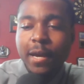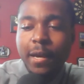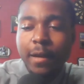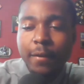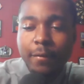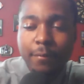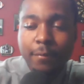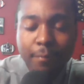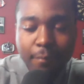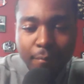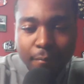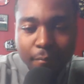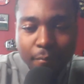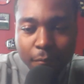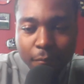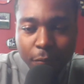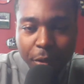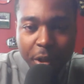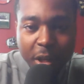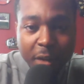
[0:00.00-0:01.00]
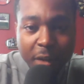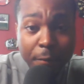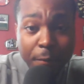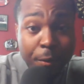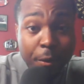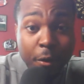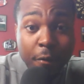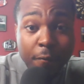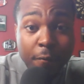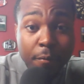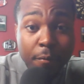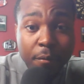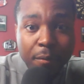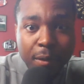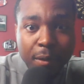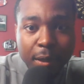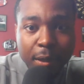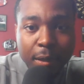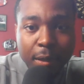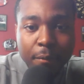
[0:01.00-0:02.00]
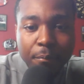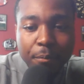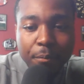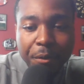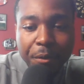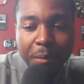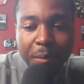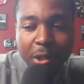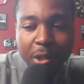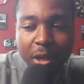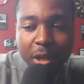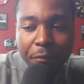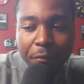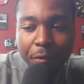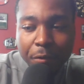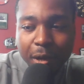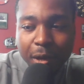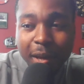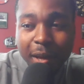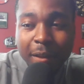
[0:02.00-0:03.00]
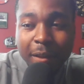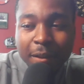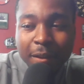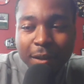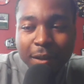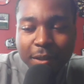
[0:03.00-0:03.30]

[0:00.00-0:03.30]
And we never really heard from him again pretty much after that.